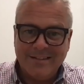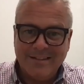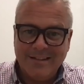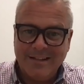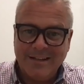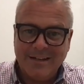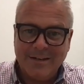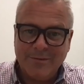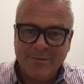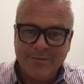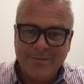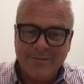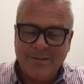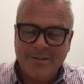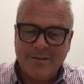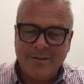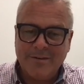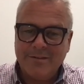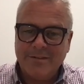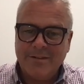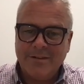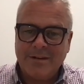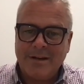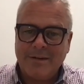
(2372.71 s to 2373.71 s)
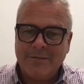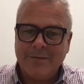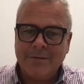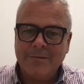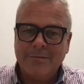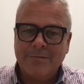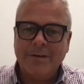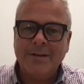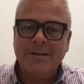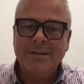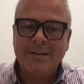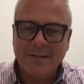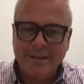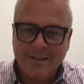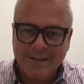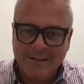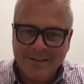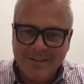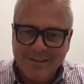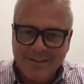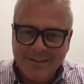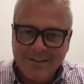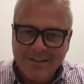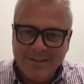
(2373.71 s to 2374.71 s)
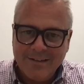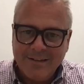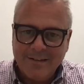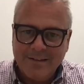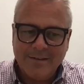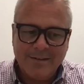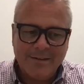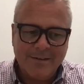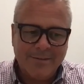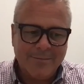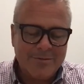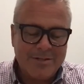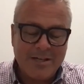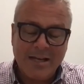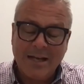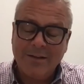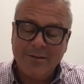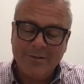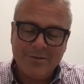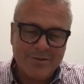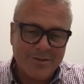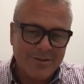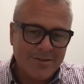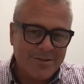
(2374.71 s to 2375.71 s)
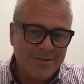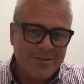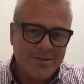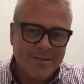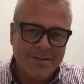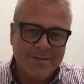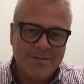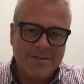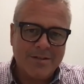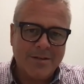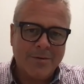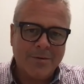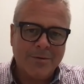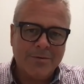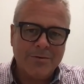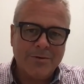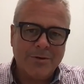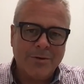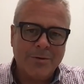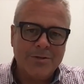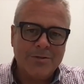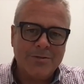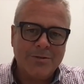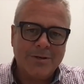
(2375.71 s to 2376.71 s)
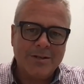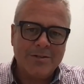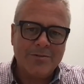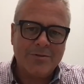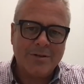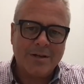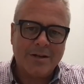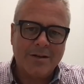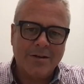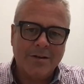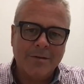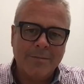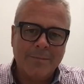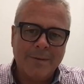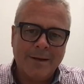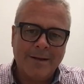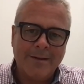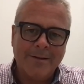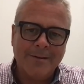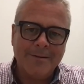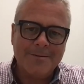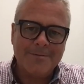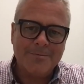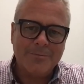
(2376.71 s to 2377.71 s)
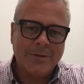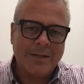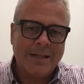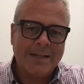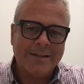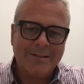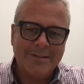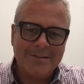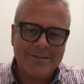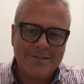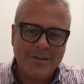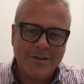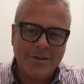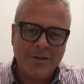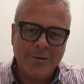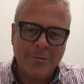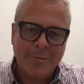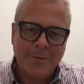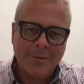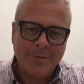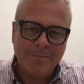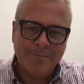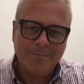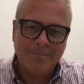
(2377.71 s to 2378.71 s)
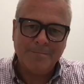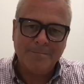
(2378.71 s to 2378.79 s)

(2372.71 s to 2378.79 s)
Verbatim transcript: you know they're they're having funding um, challenges and so we're always trying to strike a good balance relentlessly human